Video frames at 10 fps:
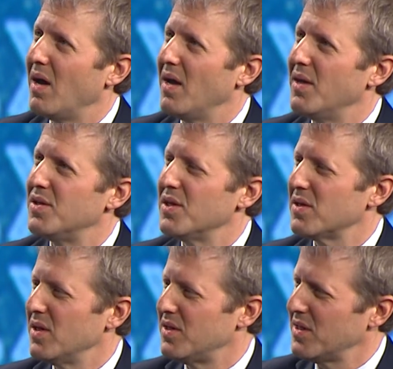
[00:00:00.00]
Is
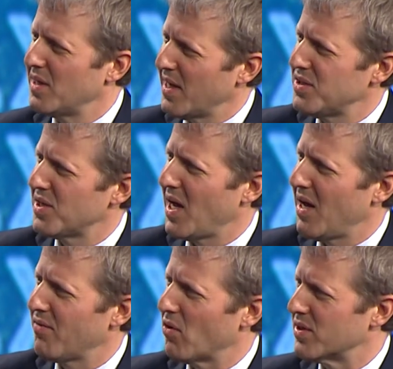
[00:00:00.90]
it nice to
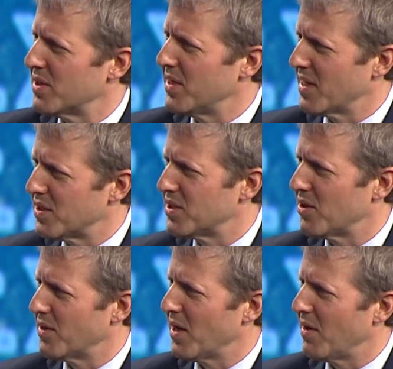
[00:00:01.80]
have, or is it
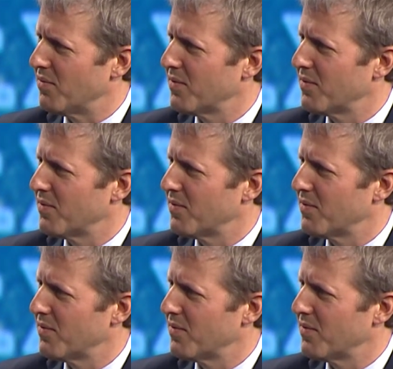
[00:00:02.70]
necessary to have?